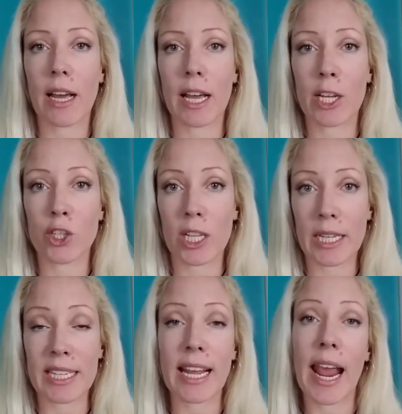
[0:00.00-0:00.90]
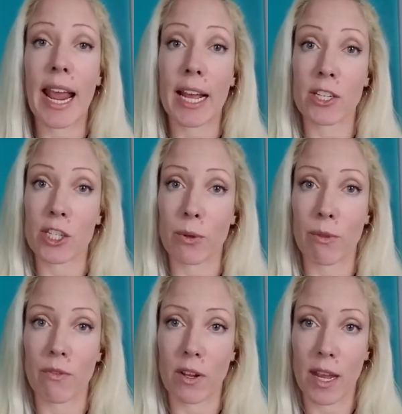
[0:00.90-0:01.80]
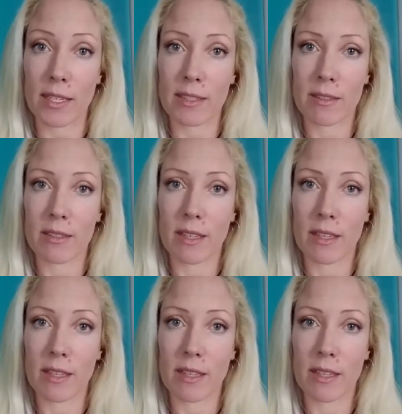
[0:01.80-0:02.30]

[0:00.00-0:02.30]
agility, and youthfulness.